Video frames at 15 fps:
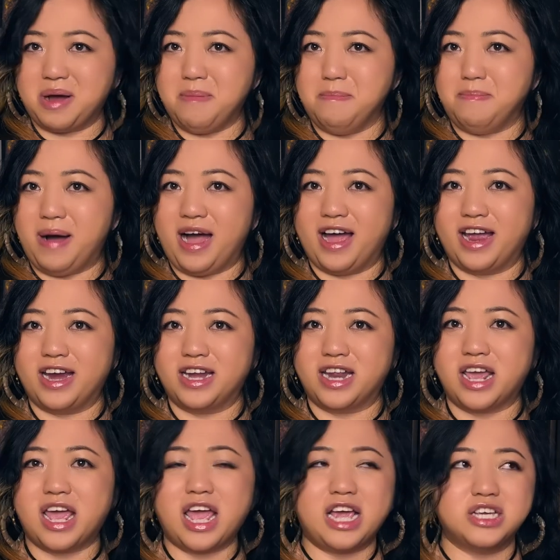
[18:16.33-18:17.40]

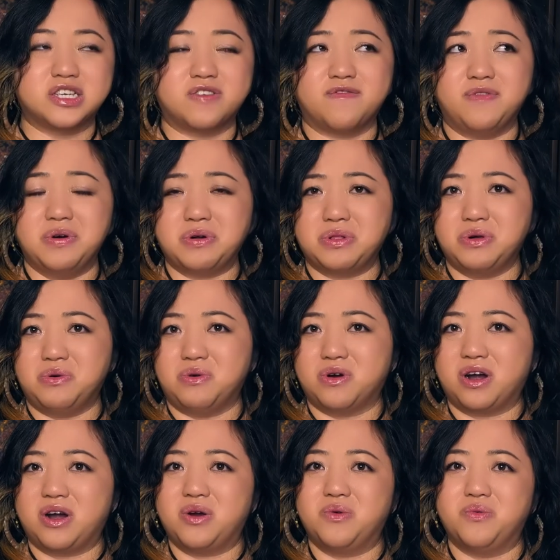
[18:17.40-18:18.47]
combine Asian
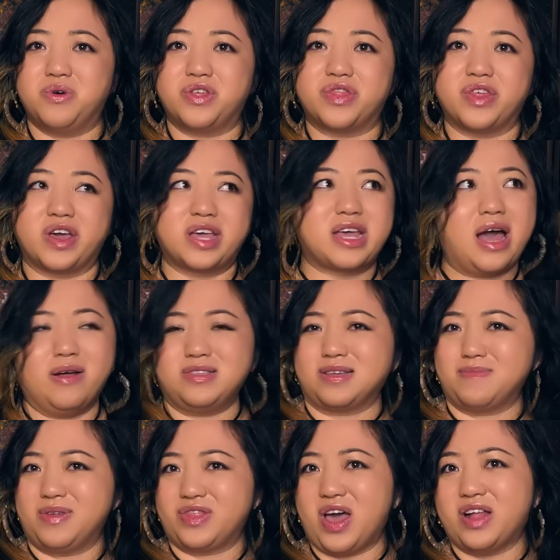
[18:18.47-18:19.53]
folklore with like
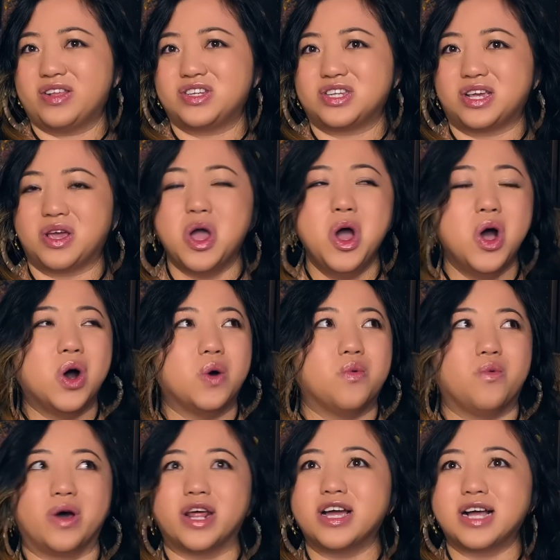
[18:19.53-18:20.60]
Celtic mythology.
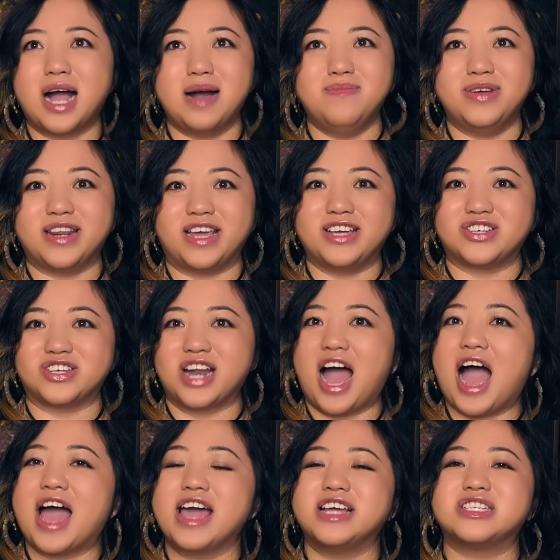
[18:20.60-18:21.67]
What a combination.
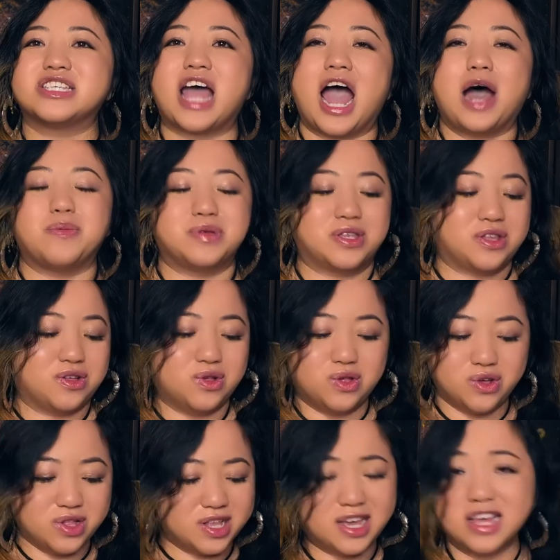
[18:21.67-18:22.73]
I just
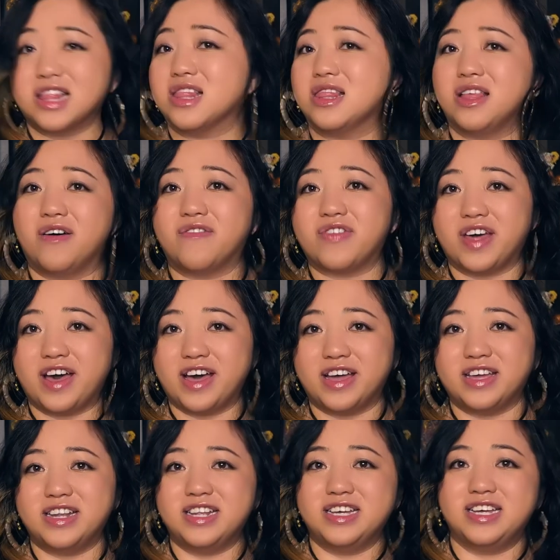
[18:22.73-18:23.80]
absolutely love
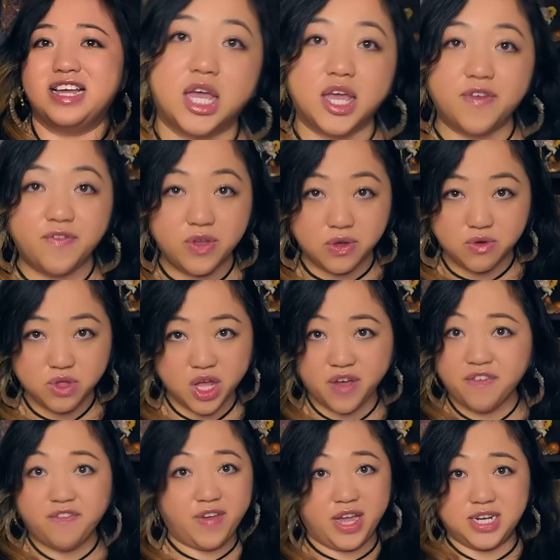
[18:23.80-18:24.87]
that. If you
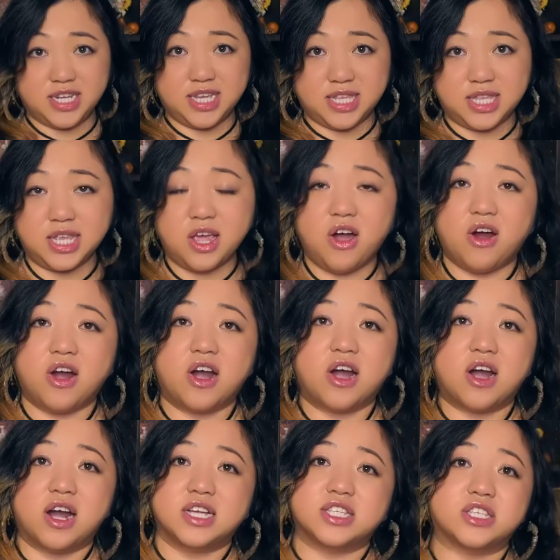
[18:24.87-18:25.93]
love fantasy
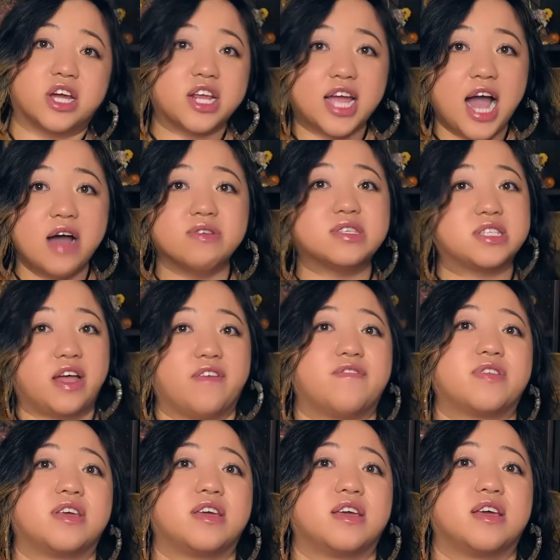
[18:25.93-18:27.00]
art, study how
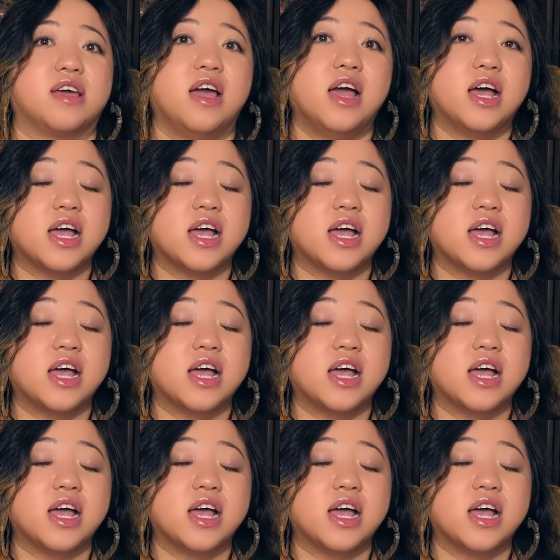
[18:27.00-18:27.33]
Stephanie